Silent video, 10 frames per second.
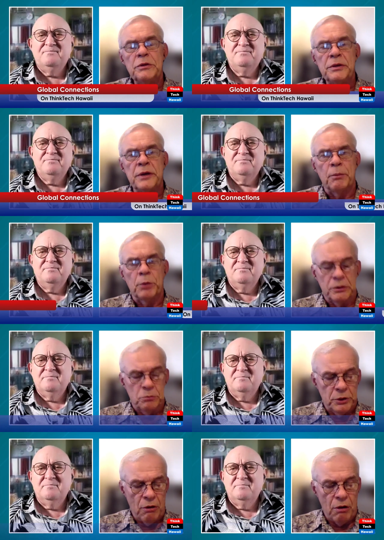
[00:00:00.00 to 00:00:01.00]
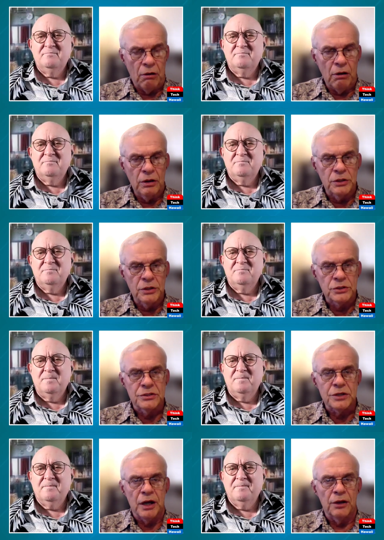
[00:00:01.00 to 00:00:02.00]
Speaker 1: yeah, but, but Hong Kong is
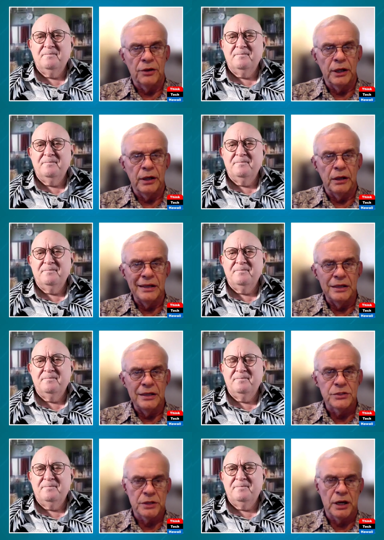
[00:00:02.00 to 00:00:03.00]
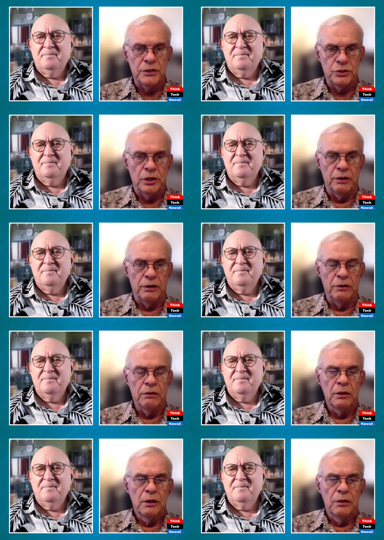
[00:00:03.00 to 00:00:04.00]
consolidating inside China
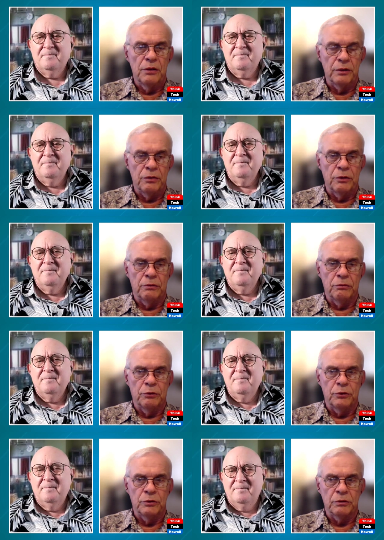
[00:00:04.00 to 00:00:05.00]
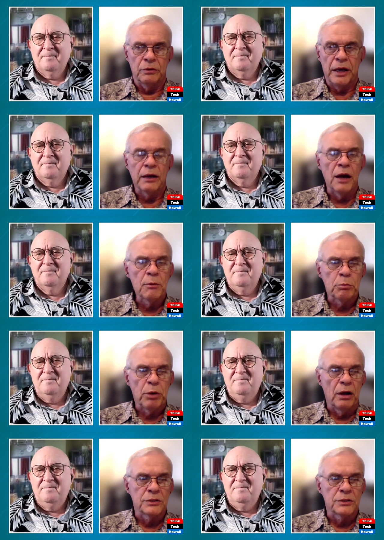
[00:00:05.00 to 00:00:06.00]
the, the, the economic
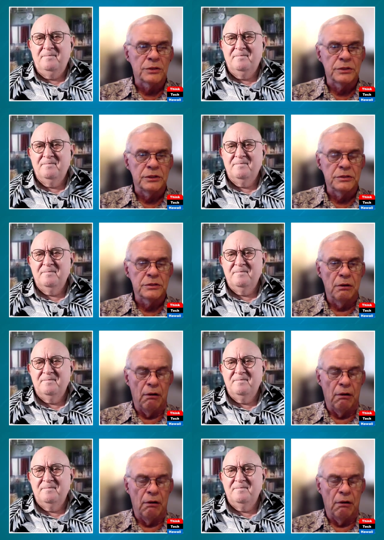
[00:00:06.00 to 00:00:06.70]
policies